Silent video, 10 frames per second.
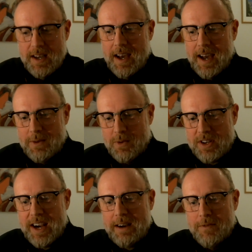and we're
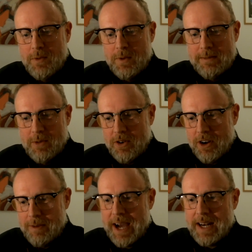careful with the more
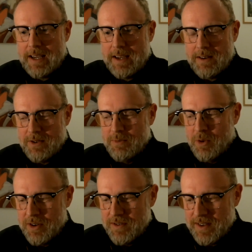automatic or
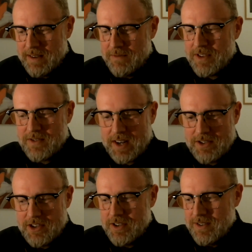more
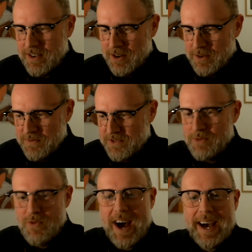infrastructure, you know,
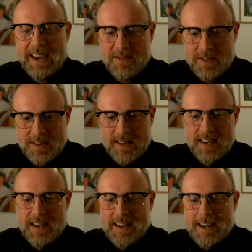derived
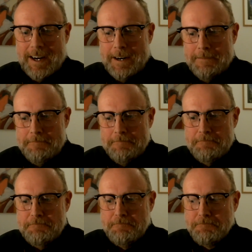um,
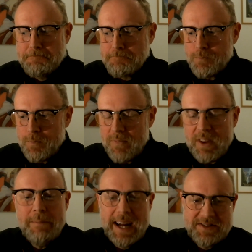
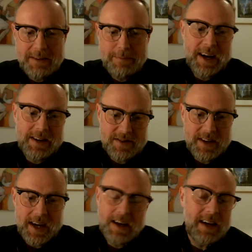matching patterns.
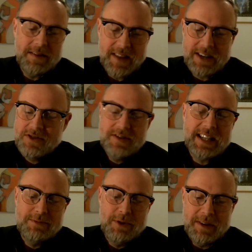I, I, and that's
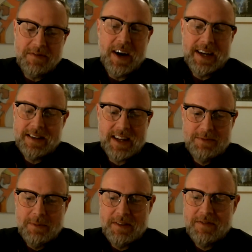that's probably fine. That's
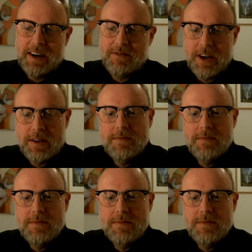probably fine for now.